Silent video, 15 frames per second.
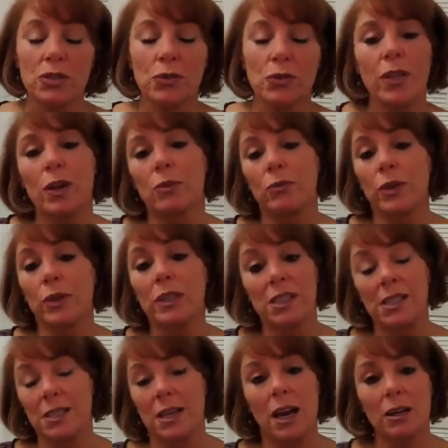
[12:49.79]
So they don't really
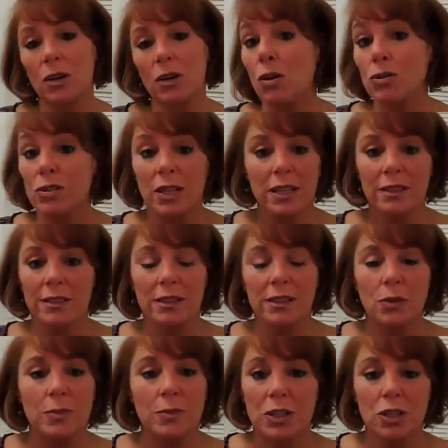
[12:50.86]
sit on calls like this
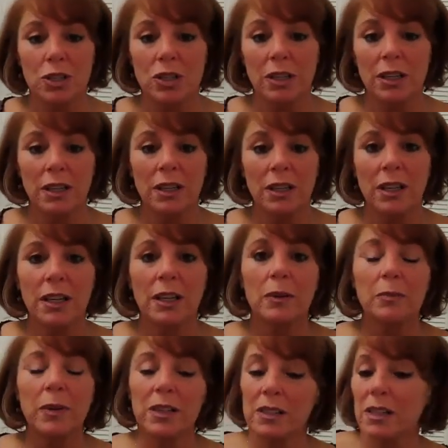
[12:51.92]
so much,
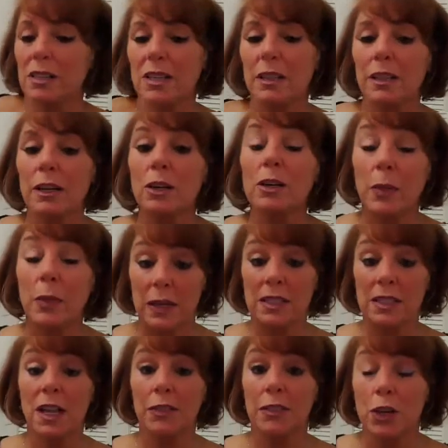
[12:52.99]
because it's not
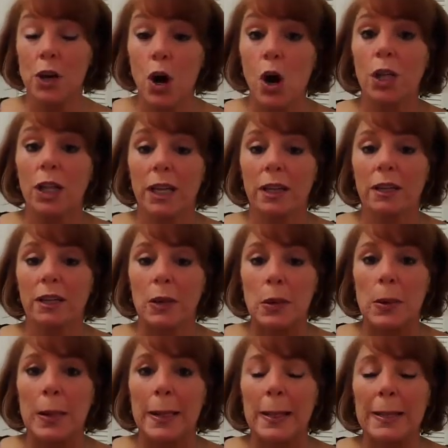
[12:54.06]
their calling.
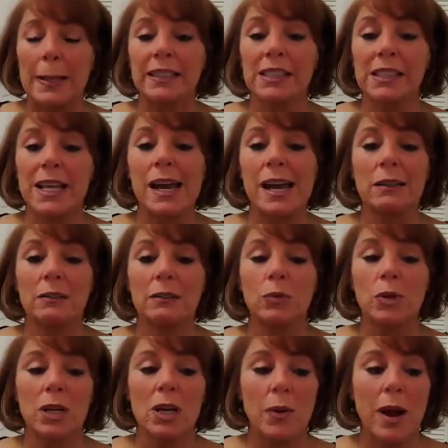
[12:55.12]
It's that
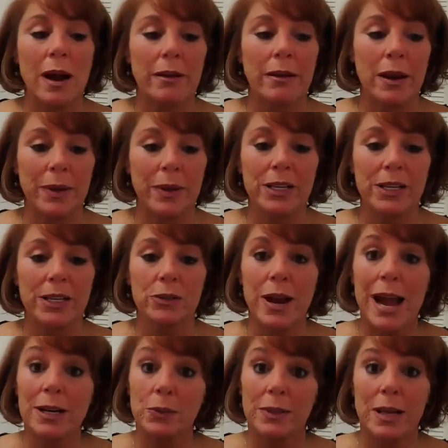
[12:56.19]
we go out and we
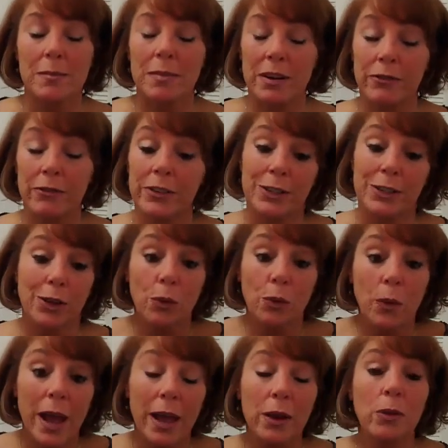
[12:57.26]
interact with them in a physical
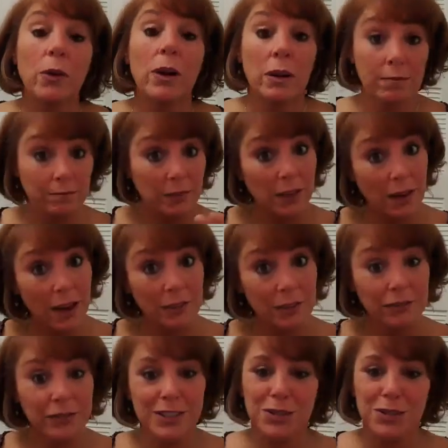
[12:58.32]
way or a
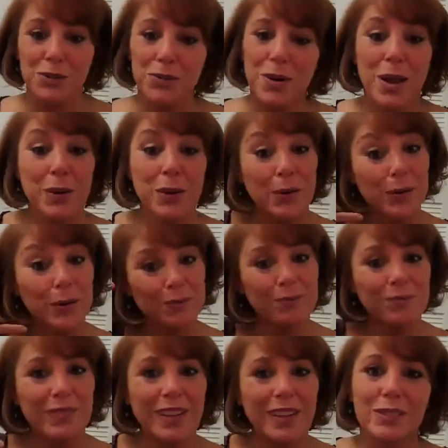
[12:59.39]
non-physical way, or
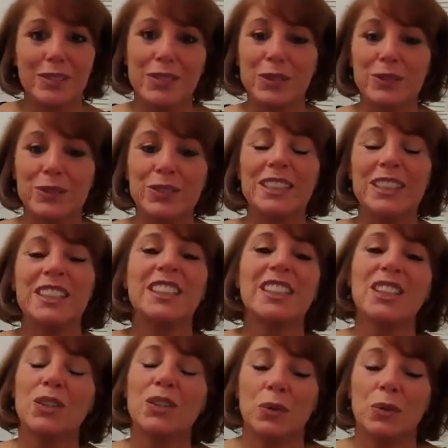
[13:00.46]
telephone,
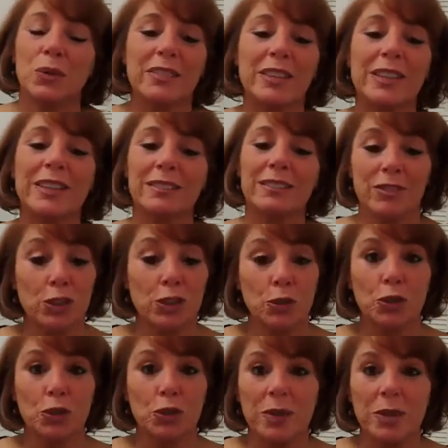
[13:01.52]
whatever,
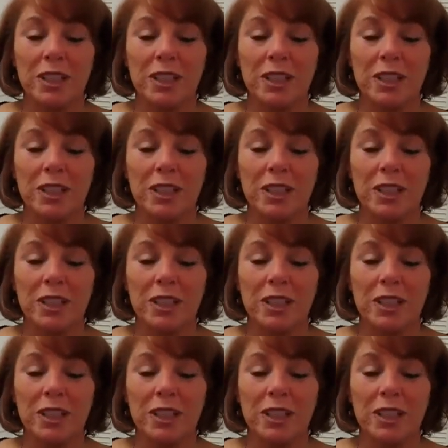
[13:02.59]
social media.